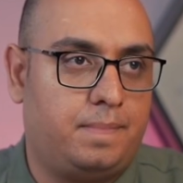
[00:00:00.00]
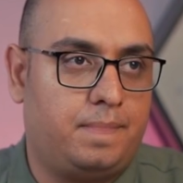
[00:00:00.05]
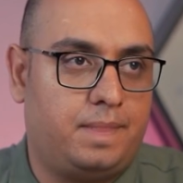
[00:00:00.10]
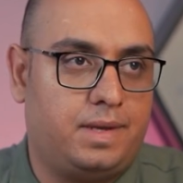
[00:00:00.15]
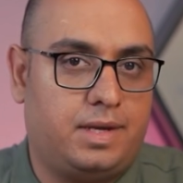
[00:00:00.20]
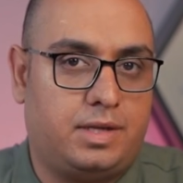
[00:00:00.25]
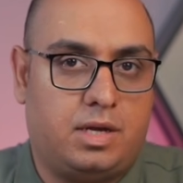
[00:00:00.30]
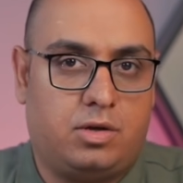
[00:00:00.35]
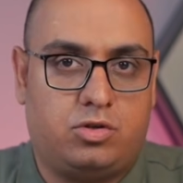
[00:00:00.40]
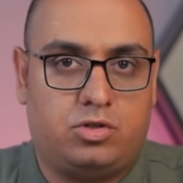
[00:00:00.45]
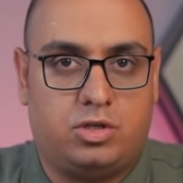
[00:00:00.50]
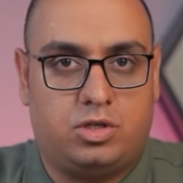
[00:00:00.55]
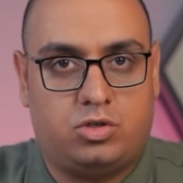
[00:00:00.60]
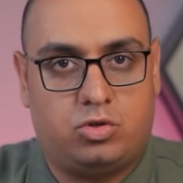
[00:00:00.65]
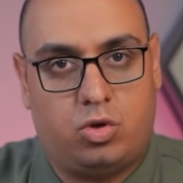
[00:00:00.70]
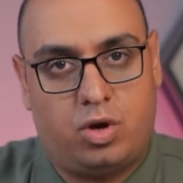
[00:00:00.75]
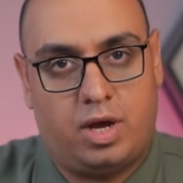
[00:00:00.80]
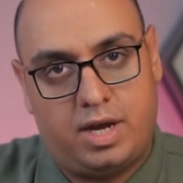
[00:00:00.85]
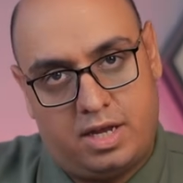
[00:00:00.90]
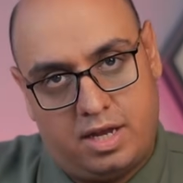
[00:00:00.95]
It tells you to
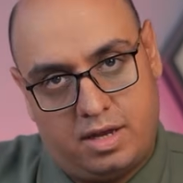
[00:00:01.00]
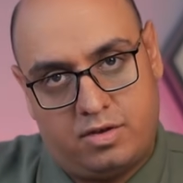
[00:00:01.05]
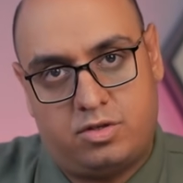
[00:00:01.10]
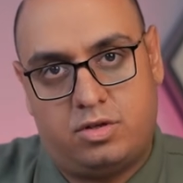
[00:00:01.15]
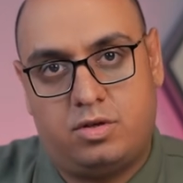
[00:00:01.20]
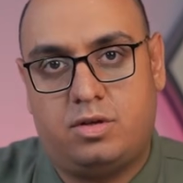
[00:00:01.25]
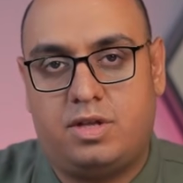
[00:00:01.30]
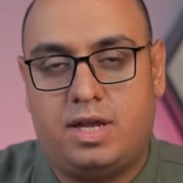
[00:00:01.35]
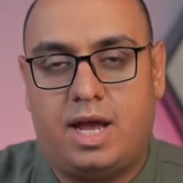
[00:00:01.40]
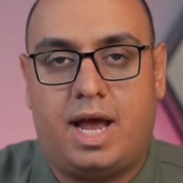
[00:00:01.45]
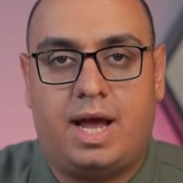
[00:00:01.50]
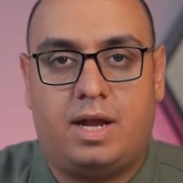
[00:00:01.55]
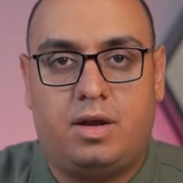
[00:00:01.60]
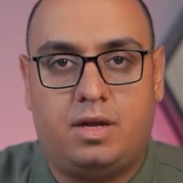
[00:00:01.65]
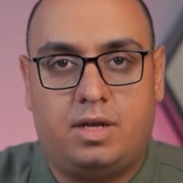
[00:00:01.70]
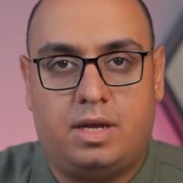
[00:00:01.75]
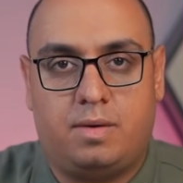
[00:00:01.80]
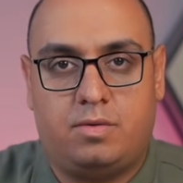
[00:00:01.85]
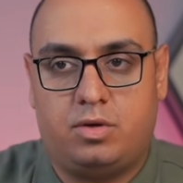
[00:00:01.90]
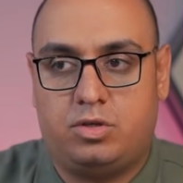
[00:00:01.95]
try not to use the higher
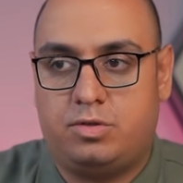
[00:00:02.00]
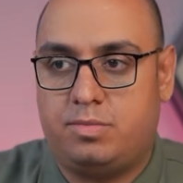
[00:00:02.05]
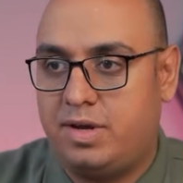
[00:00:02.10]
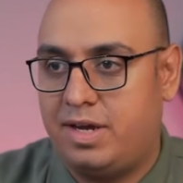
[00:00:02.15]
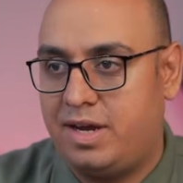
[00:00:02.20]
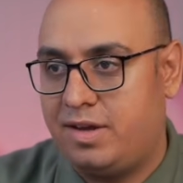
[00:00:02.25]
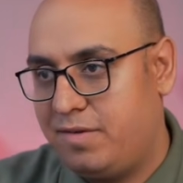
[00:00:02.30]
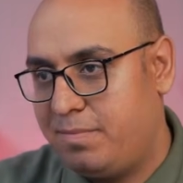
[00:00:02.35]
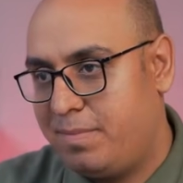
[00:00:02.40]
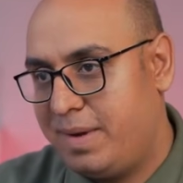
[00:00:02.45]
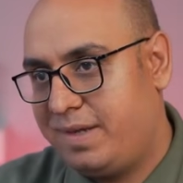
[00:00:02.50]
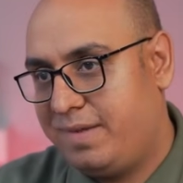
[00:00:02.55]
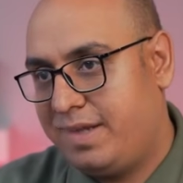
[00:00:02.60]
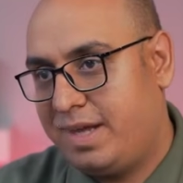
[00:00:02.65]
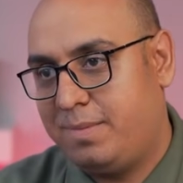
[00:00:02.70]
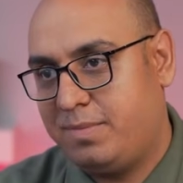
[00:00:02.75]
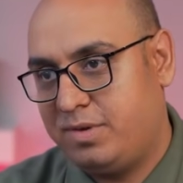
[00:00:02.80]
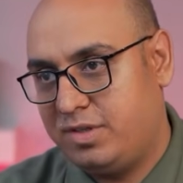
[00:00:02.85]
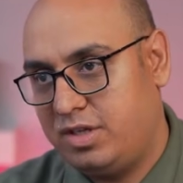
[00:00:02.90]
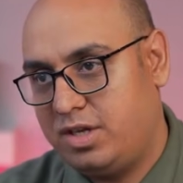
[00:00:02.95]
levels because it might
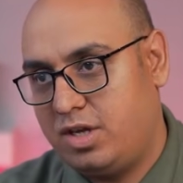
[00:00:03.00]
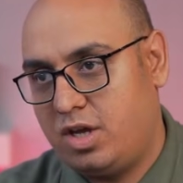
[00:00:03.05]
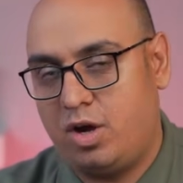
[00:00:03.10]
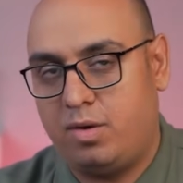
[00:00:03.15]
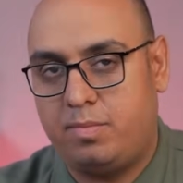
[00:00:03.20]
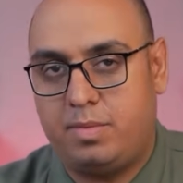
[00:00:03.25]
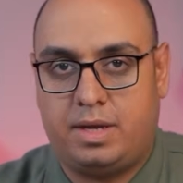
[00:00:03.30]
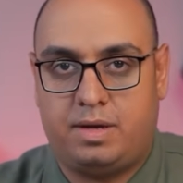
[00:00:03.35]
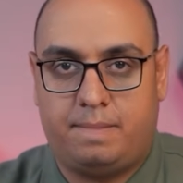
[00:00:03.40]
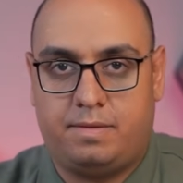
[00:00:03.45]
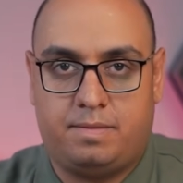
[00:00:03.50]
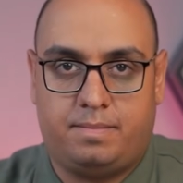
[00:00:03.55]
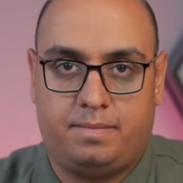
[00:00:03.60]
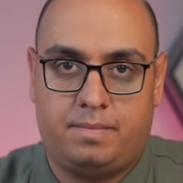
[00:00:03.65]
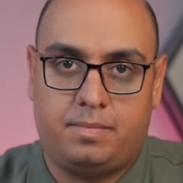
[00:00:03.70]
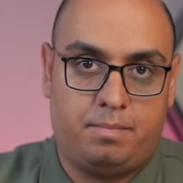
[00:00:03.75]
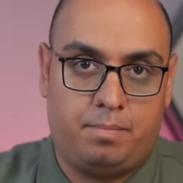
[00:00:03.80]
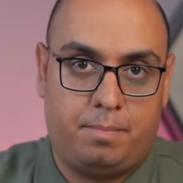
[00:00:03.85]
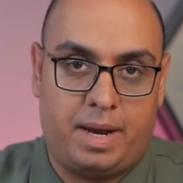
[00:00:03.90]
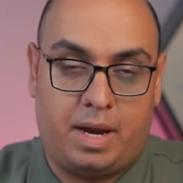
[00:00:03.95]
damage the carpet.
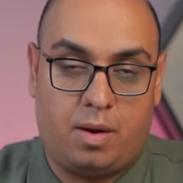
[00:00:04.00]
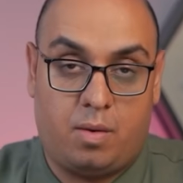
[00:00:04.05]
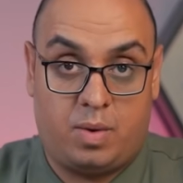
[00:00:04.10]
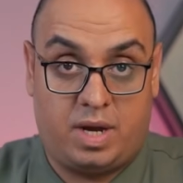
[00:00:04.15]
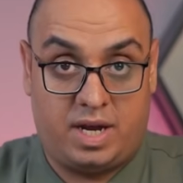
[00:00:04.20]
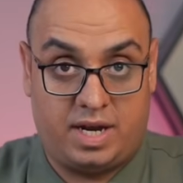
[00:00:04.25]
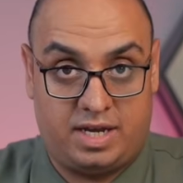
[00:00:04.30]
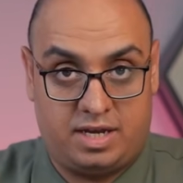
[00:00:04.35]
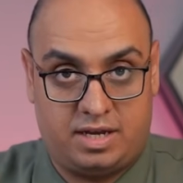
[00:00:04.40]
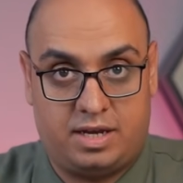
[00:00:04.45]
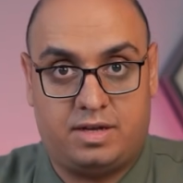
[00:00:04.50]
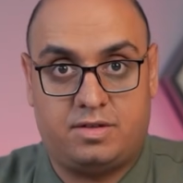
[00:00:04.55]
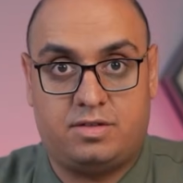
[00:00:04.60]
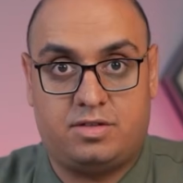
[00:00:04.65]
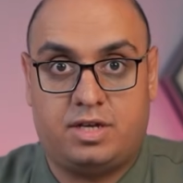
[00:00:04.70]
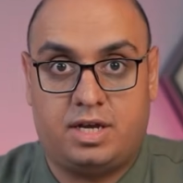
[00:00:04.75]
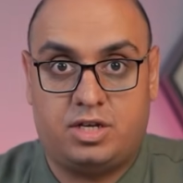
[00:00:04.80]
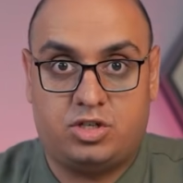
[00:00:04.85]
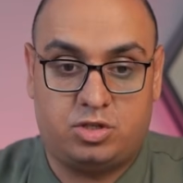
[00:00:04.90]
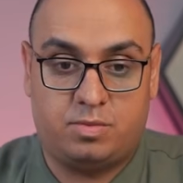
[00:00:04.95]
By the way, its
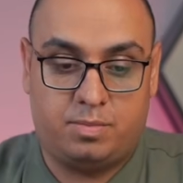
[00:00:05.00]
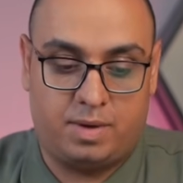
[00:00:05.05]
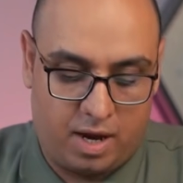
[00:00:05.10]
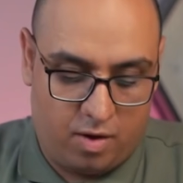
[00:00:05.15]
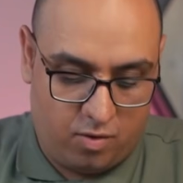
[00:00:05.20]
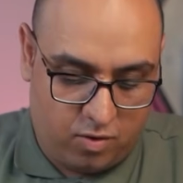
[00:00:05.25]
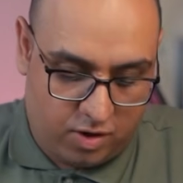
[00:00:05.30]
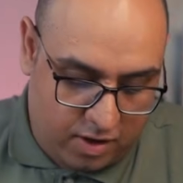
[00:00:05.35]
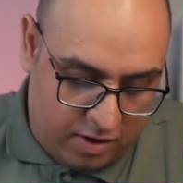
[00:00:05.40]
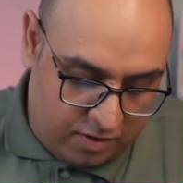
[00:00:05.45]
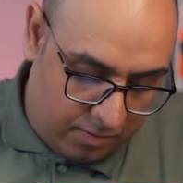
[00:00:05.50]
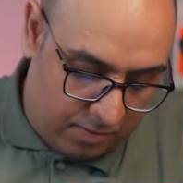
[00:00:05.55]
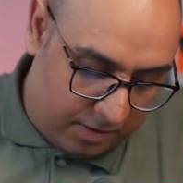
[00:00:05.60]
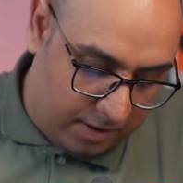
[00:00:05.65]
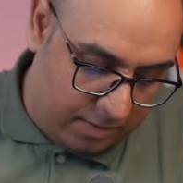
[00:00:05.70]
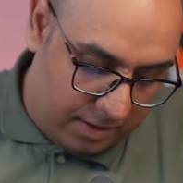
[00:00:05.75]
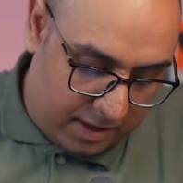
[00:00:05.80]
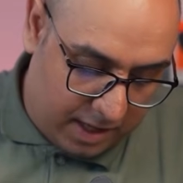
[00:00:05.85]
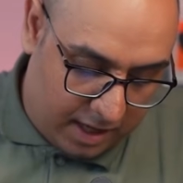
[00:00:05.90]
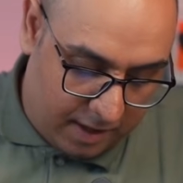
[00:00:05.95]
suction power is
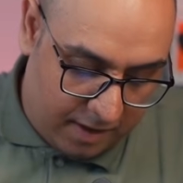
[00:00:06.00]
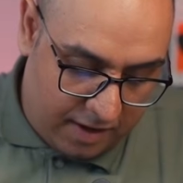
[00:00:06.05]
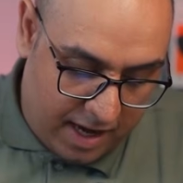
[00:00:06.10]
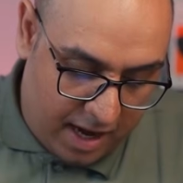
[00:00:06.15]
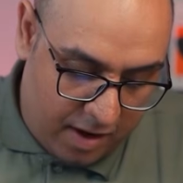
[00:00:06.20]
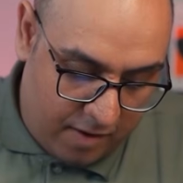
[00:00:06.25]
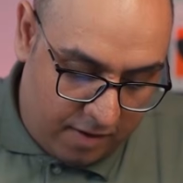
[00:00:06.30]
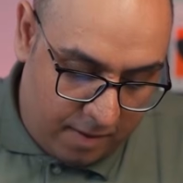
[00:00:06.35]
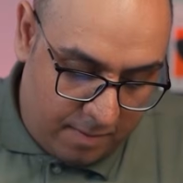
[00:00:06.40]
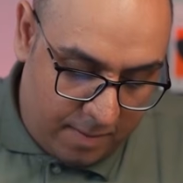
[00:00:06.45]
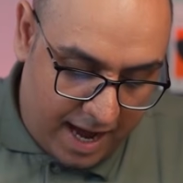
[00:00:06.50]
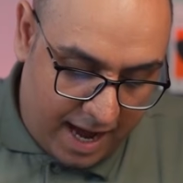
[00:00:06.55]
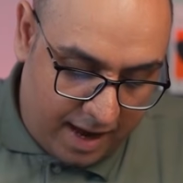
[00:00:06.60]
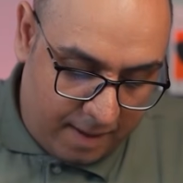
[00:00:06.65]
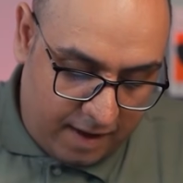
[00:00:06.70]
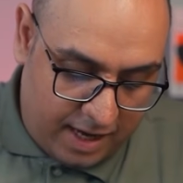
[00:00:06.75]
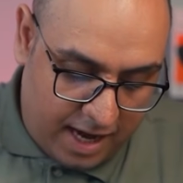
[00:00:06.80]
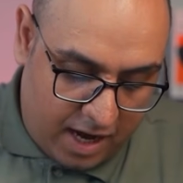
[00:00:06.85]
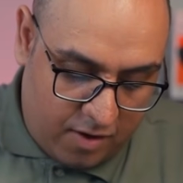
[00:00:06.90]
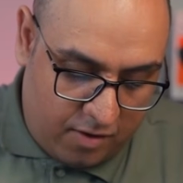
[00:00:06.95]
15,000
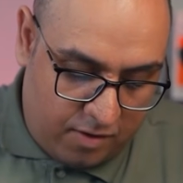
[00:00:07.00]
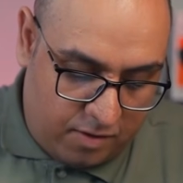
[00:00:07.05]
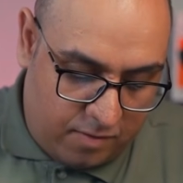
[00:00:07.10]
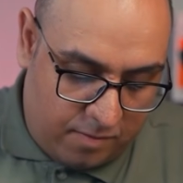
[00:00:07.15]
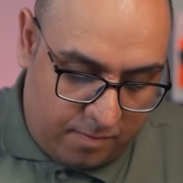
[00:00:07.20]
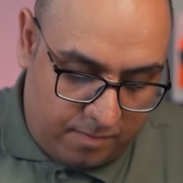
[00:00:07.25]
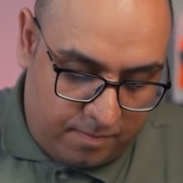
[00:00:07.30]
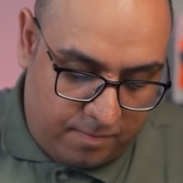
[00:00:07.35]
pascals.